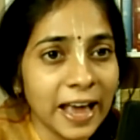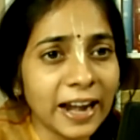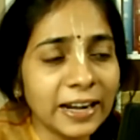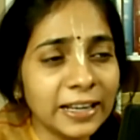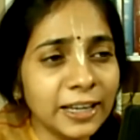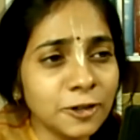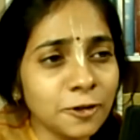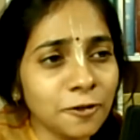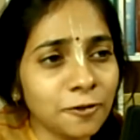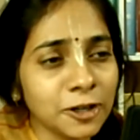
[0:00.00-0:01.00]
And each
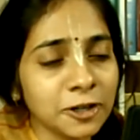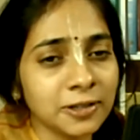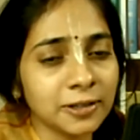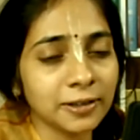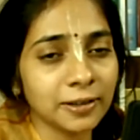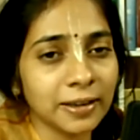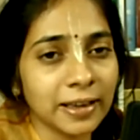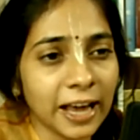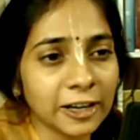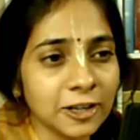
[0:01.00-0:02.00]
of which
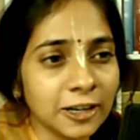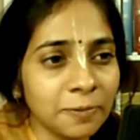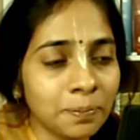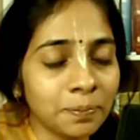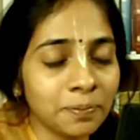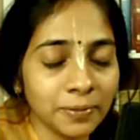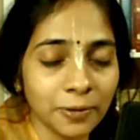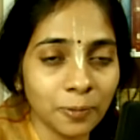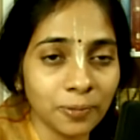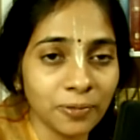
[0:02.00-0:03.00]
actually,
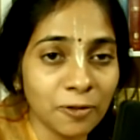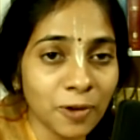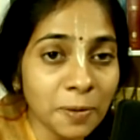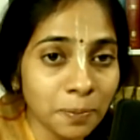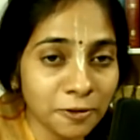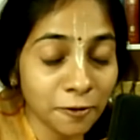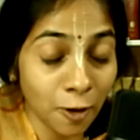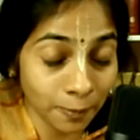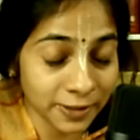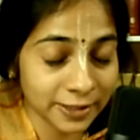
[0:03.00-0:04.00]
when one
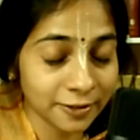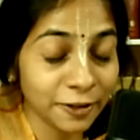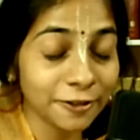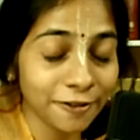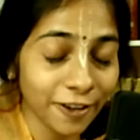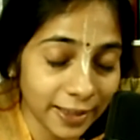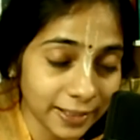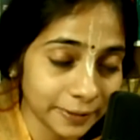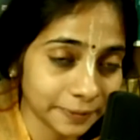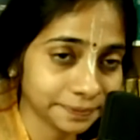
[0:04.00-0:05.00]
performs with faith,